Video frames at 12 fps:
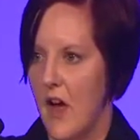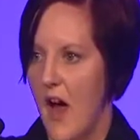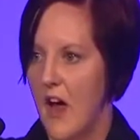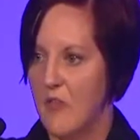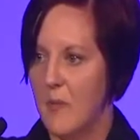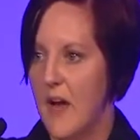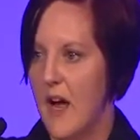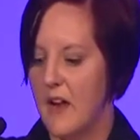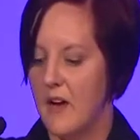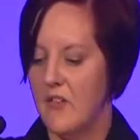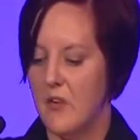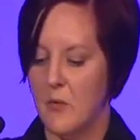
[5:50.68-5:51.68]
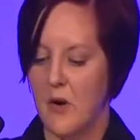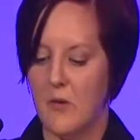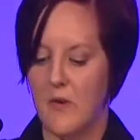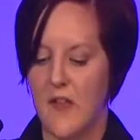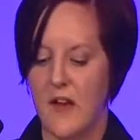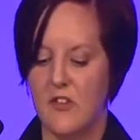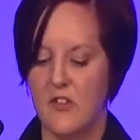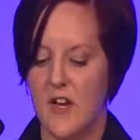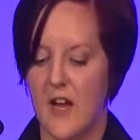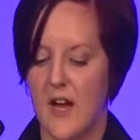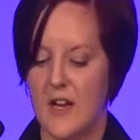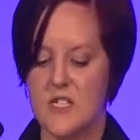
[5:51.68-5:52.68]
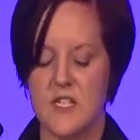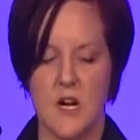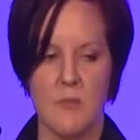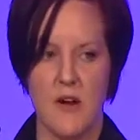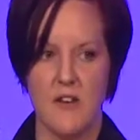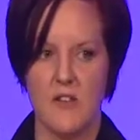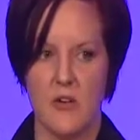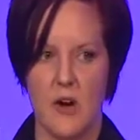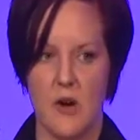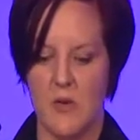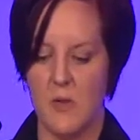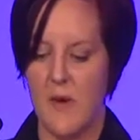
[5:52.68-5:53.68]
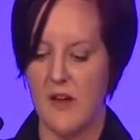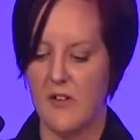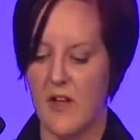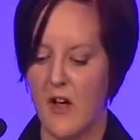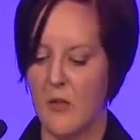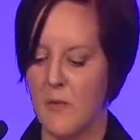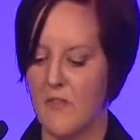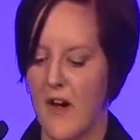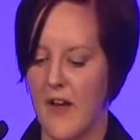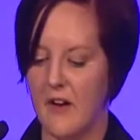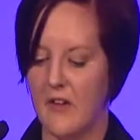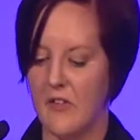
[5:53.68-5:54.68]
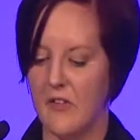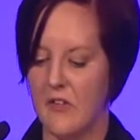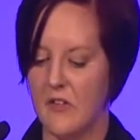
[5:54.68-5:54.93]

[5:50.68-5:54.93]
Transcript: I have been honored to work with HDA and share my story with mental health providers.